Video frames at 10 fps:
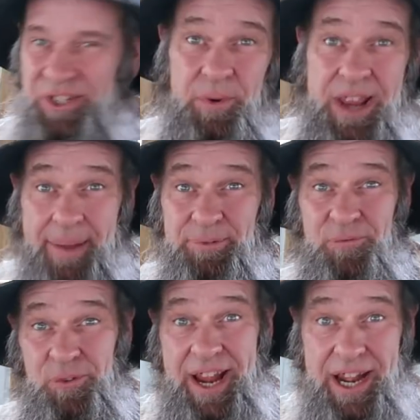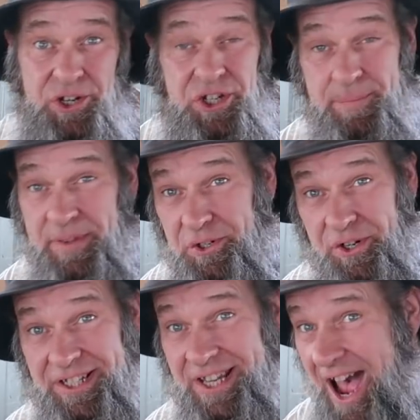So we opted for the hair sheep. These
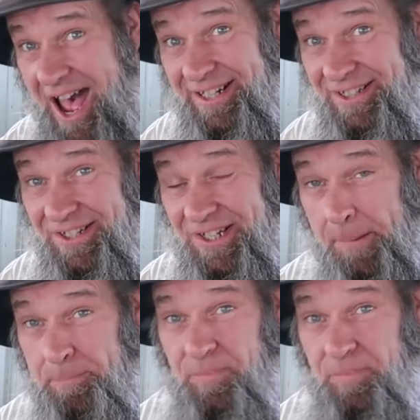are Katahdins.